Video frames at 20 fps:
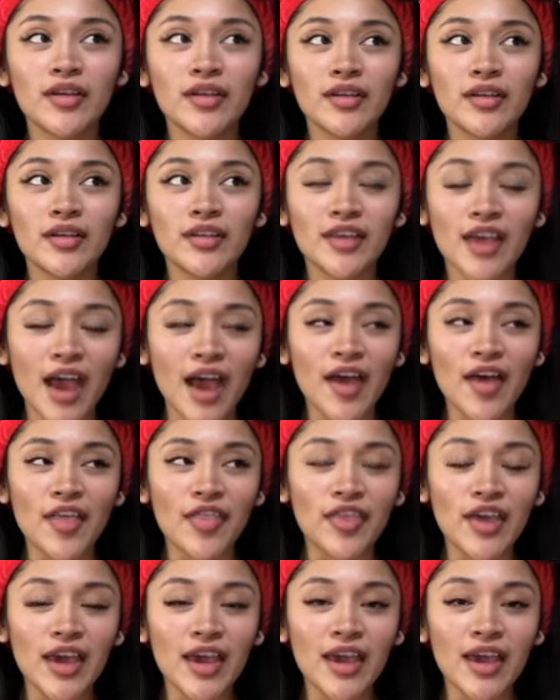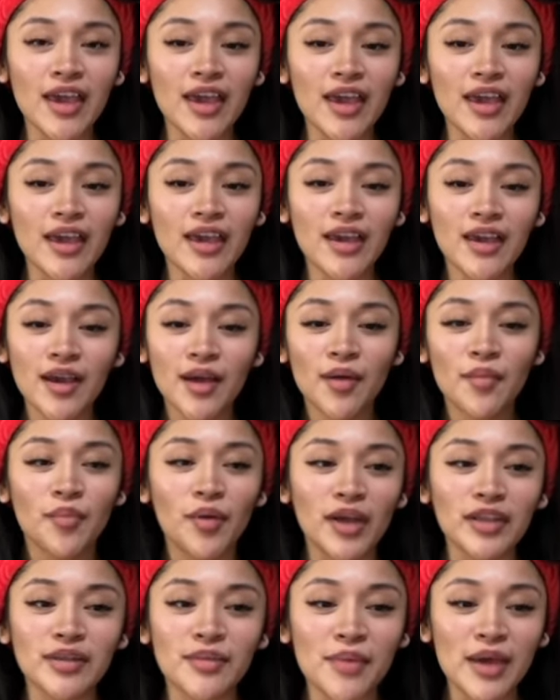yeah, they
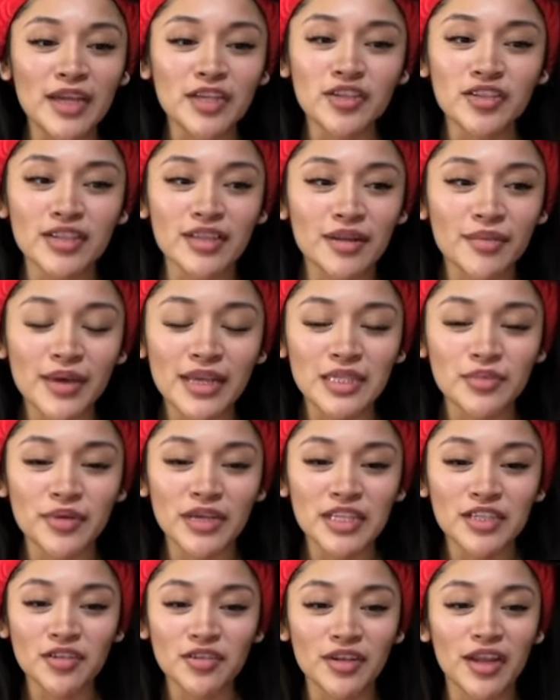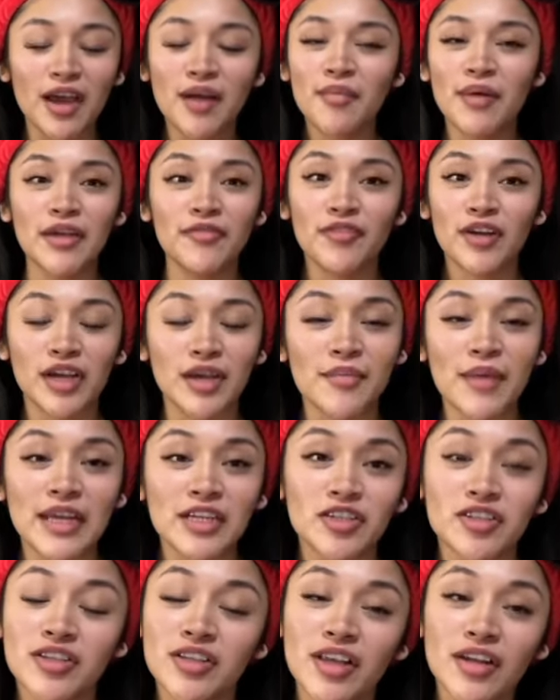brought the mattress and the bed spring sold out by fucking
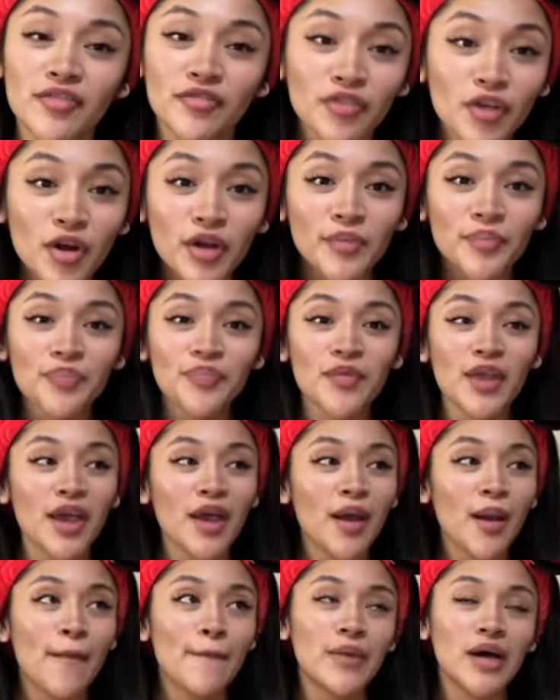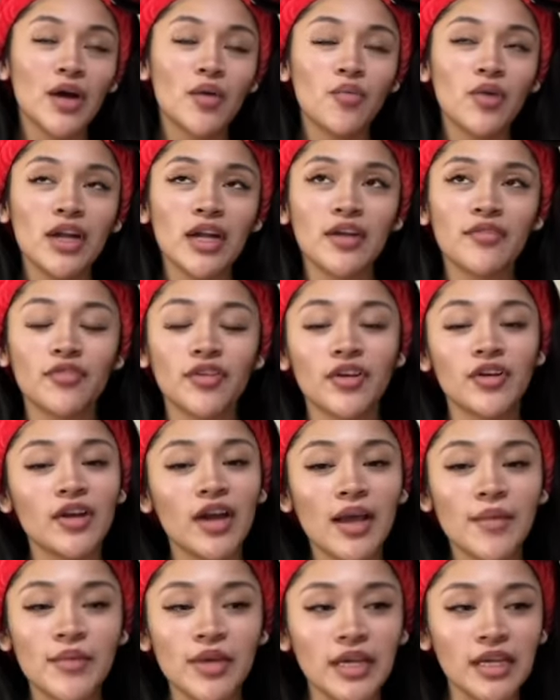mattresses on the floor. But whatever,
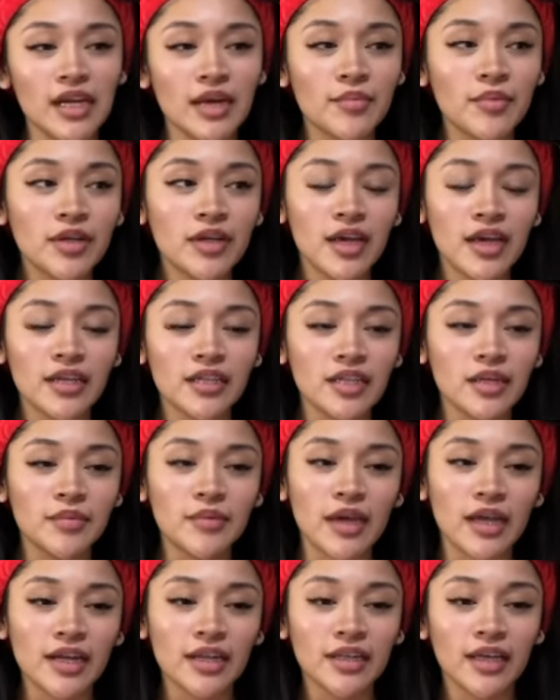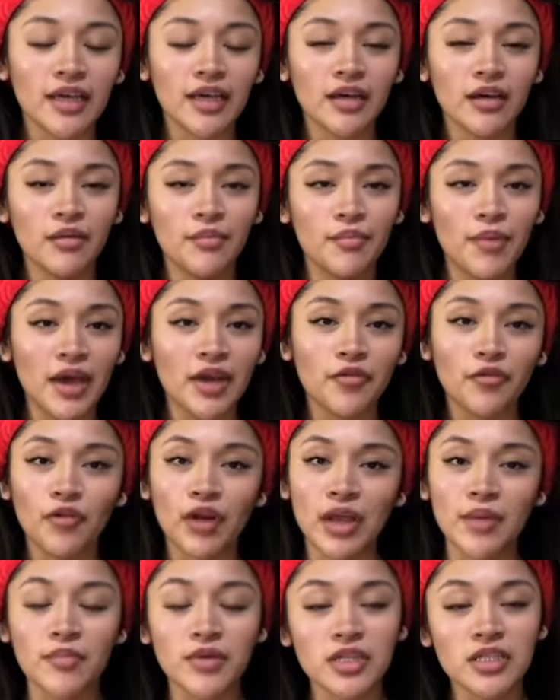I mean, I'm gonna end up getting like a bed
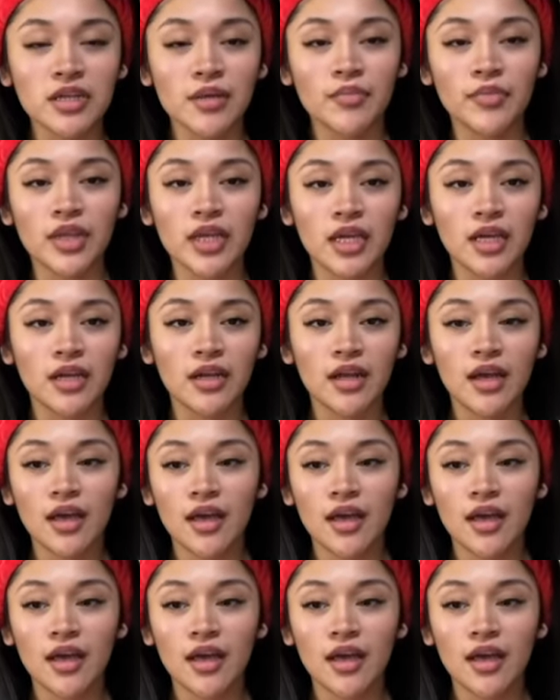frame or something